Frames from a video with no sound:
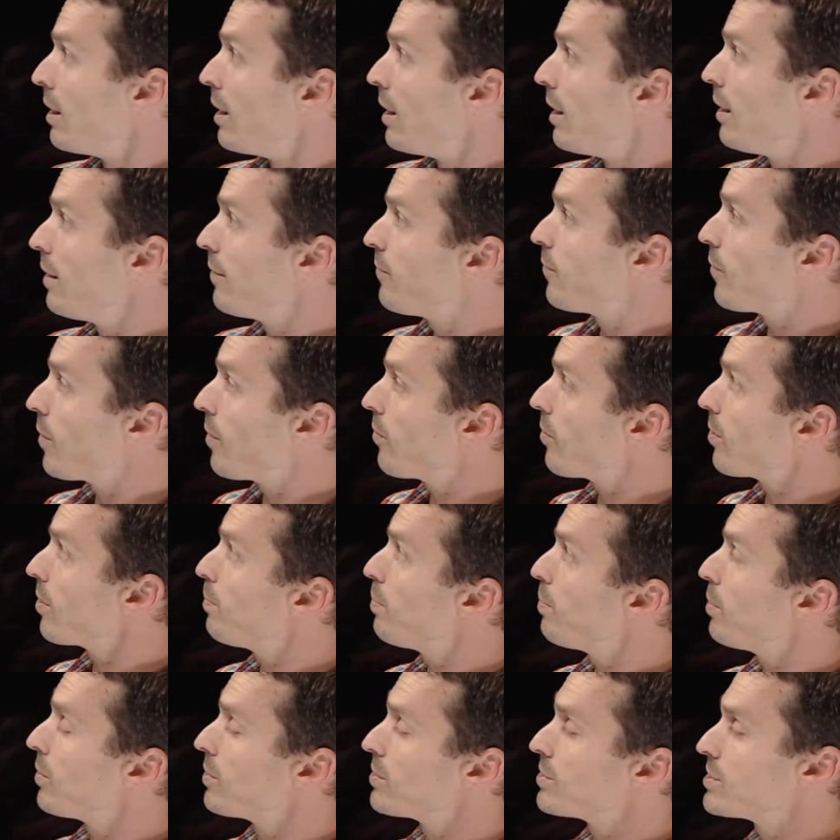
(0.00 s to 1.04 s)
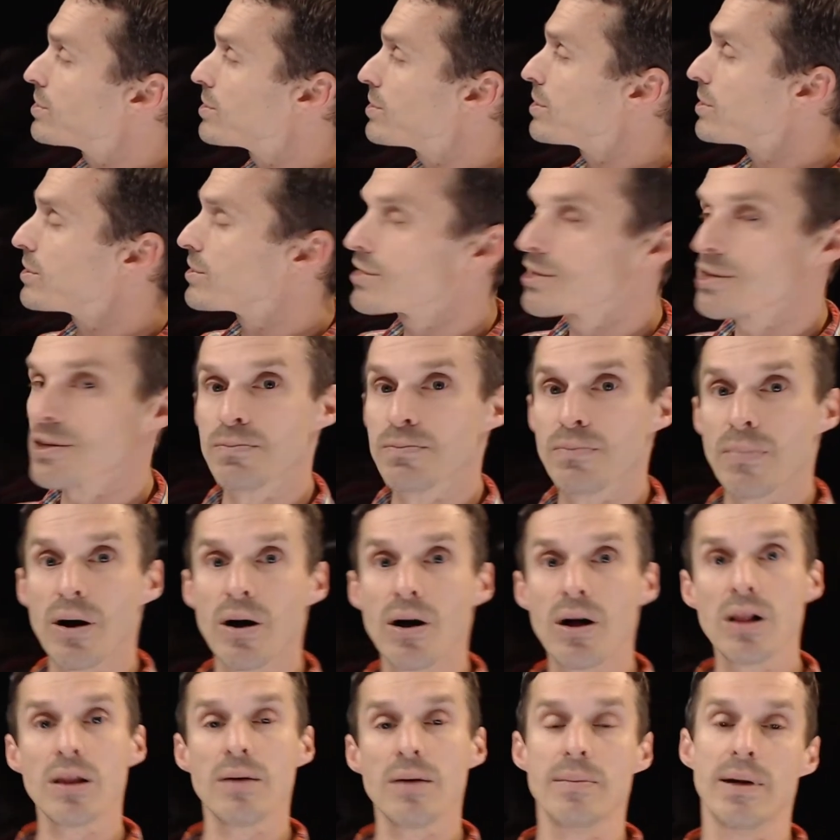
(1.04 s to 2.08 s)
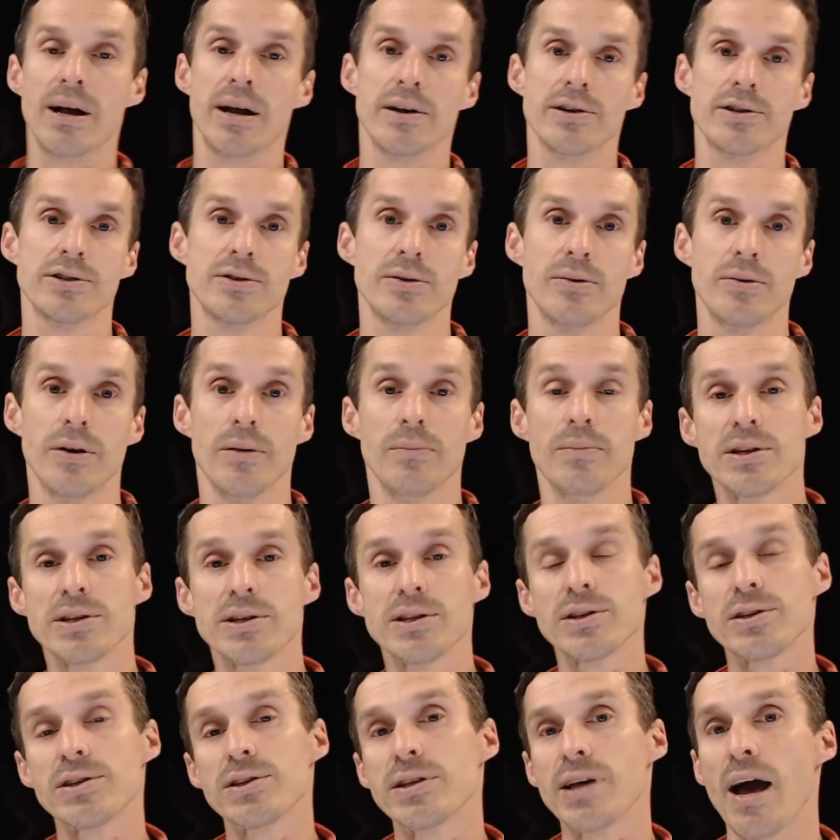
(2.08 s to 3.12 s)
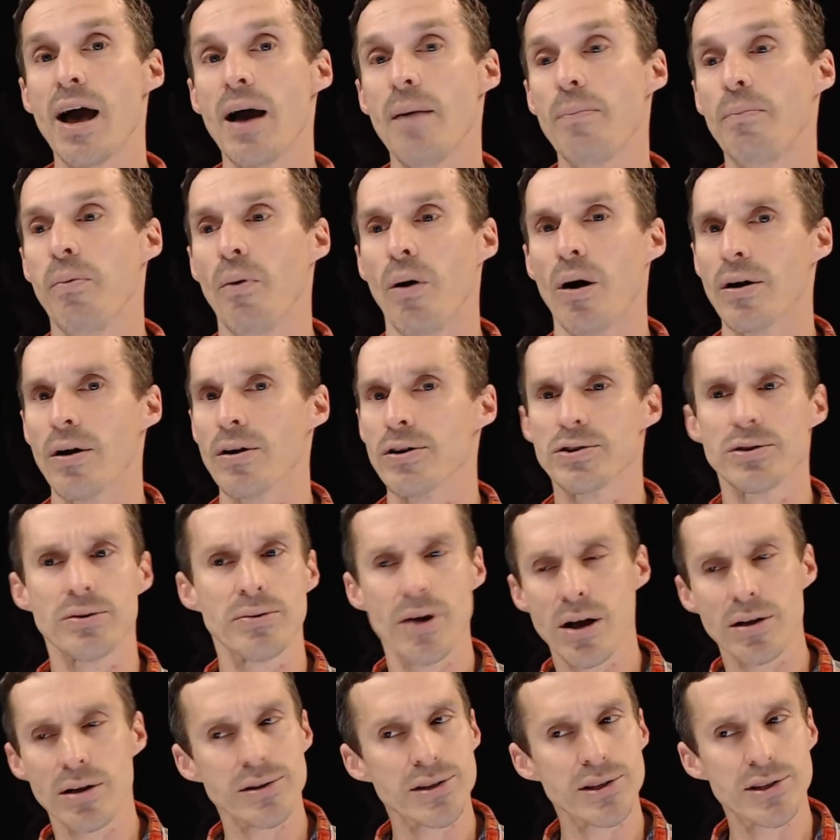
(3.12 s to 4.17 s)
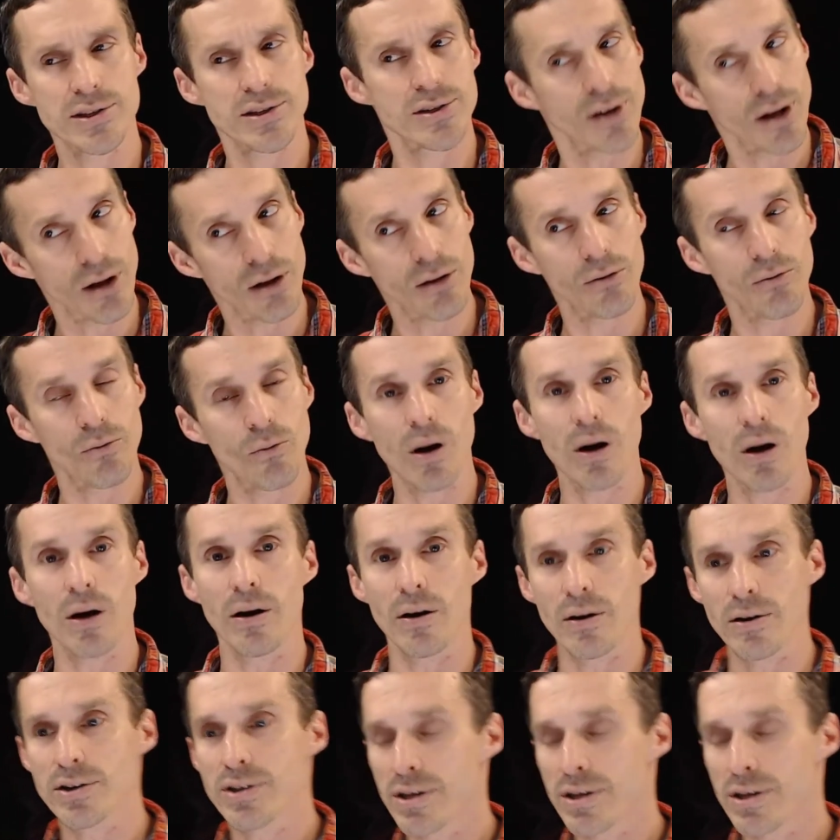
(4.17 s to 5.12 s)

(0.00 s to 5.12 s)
If we were to put just a small amount of sodium, this is tap water, so not salt water,